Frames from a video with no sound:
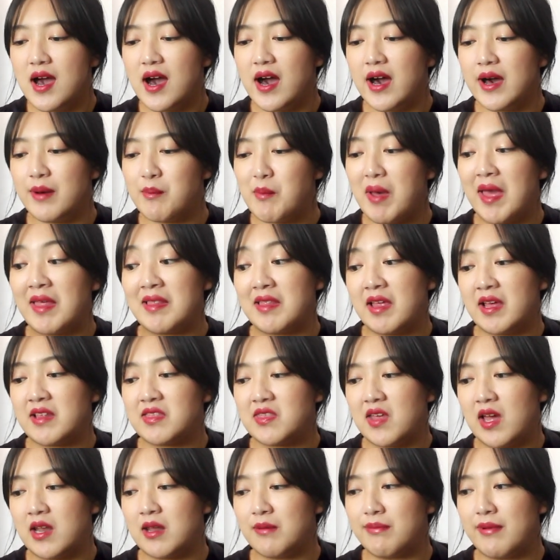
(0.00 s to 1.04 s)
I like
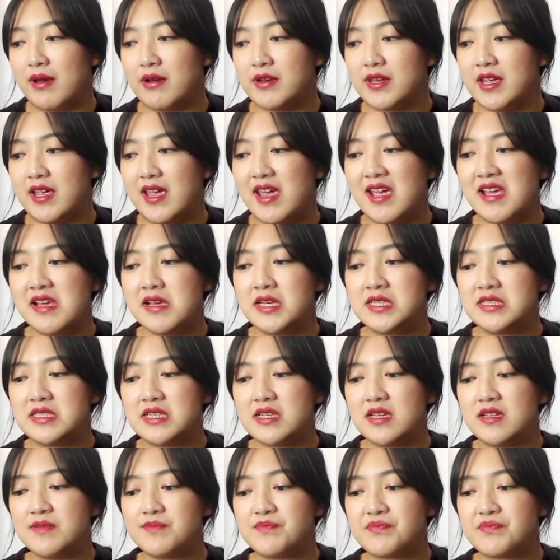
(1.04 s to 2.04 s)
that about it. And